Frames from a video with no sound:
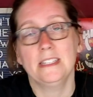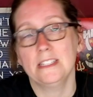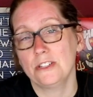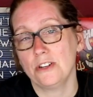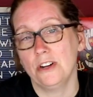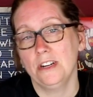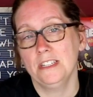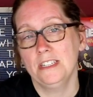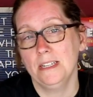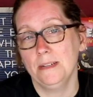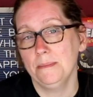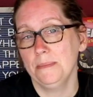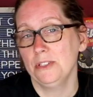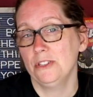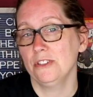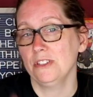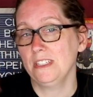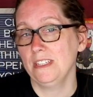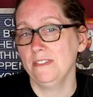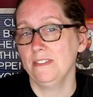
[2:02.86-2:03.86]
this content, be
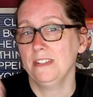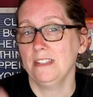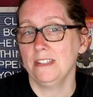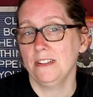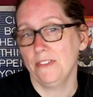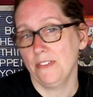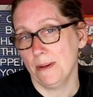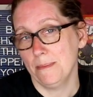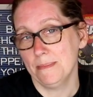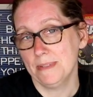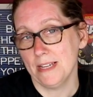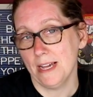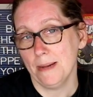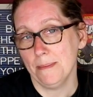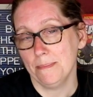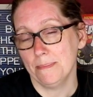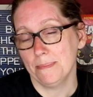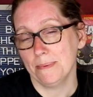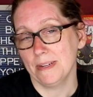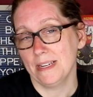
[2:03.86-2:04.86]
sure to give it a little thumbs
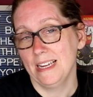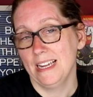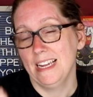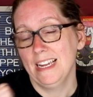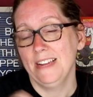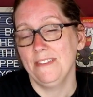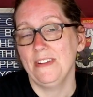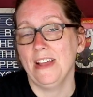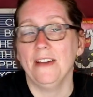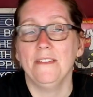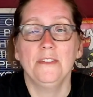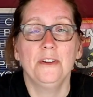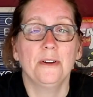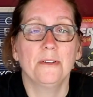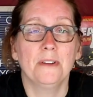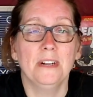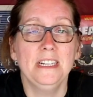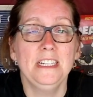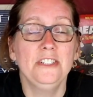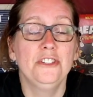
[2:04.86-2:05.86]
up. If you haven't
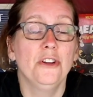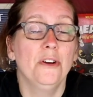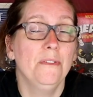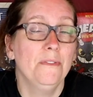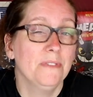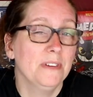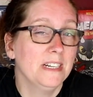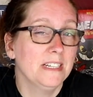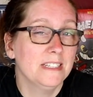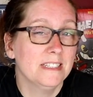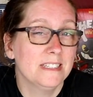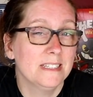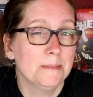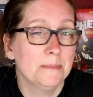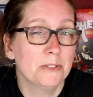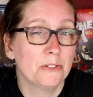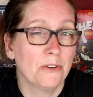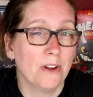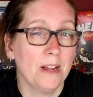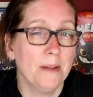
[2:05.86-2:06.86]
already, don't forget to
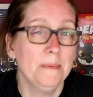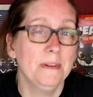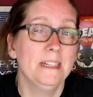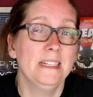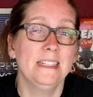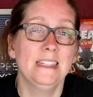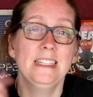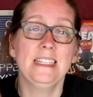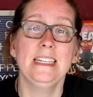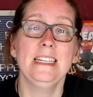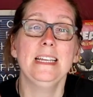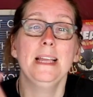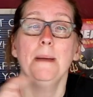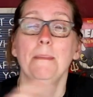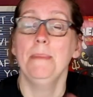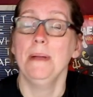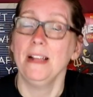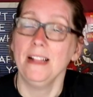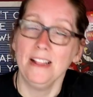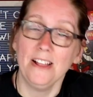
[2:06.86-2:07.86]
subscribe and hit the
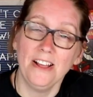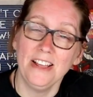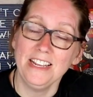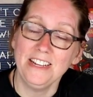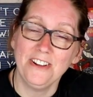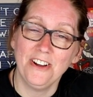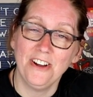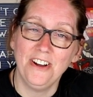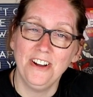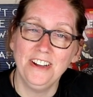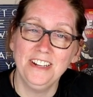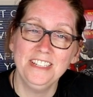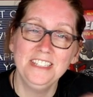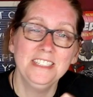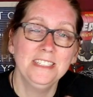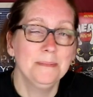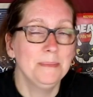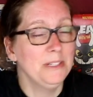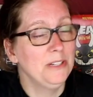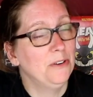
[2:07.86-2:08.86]
bell icon
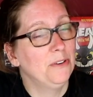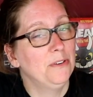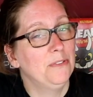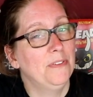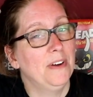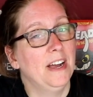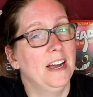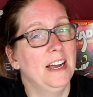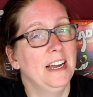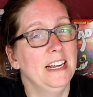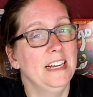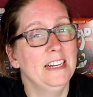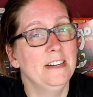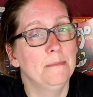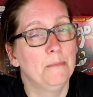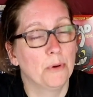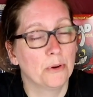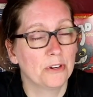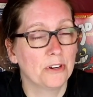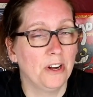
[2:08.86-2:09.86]
to be notified of
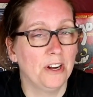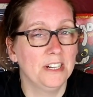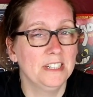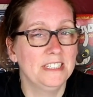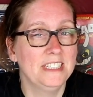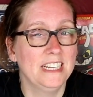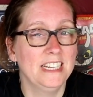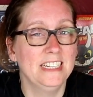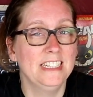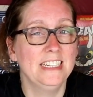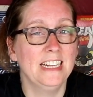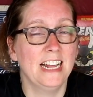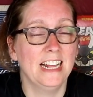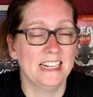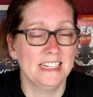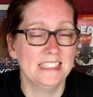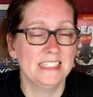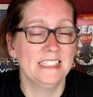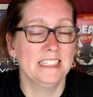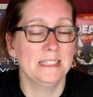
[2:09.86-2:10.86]
more content
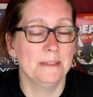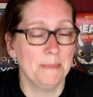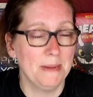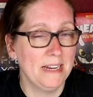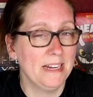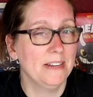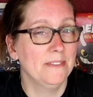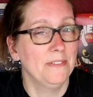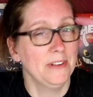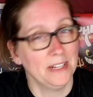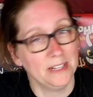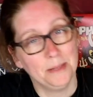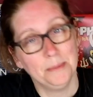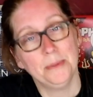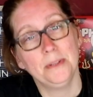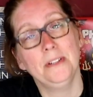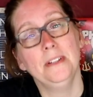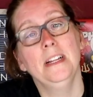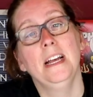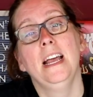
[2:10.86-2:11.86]
as it's made
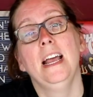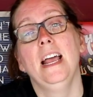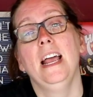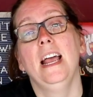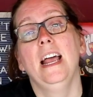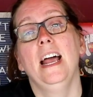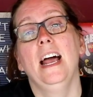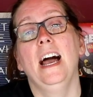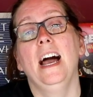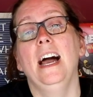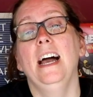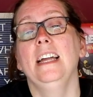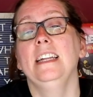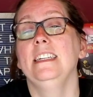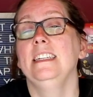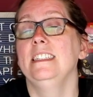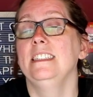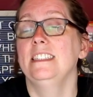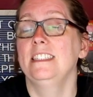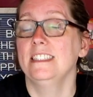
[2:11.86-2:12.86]
available. And
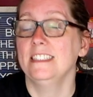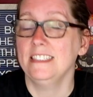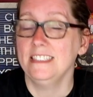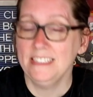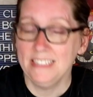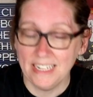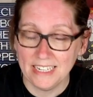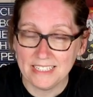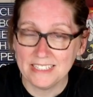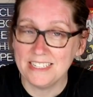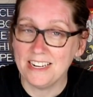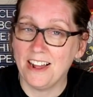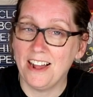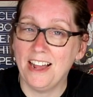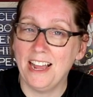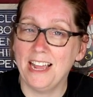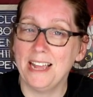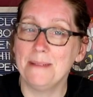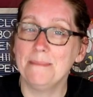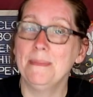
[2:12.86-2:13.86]
until next
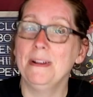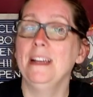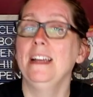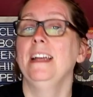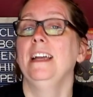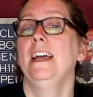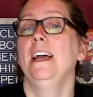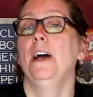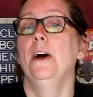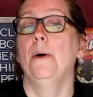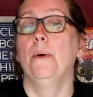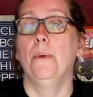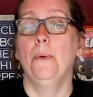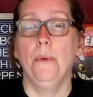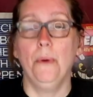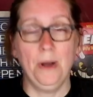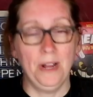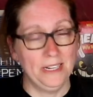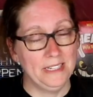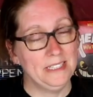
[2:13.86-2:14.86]
time,
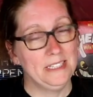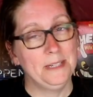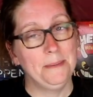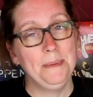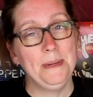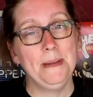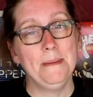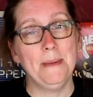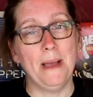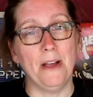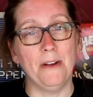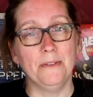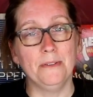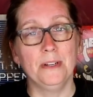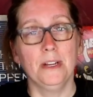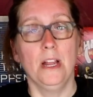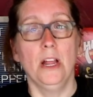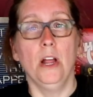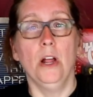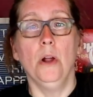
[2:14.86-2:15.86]
one to beam out.
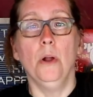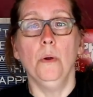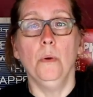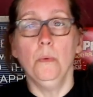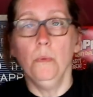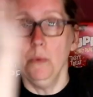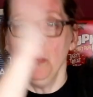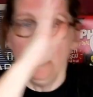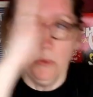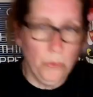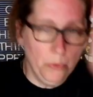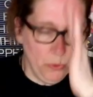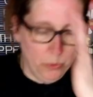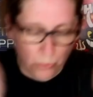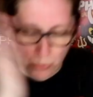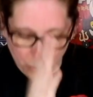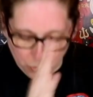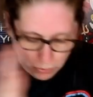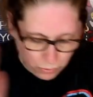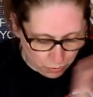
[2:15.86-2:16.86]

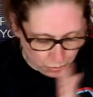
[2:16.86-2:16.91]
Woo!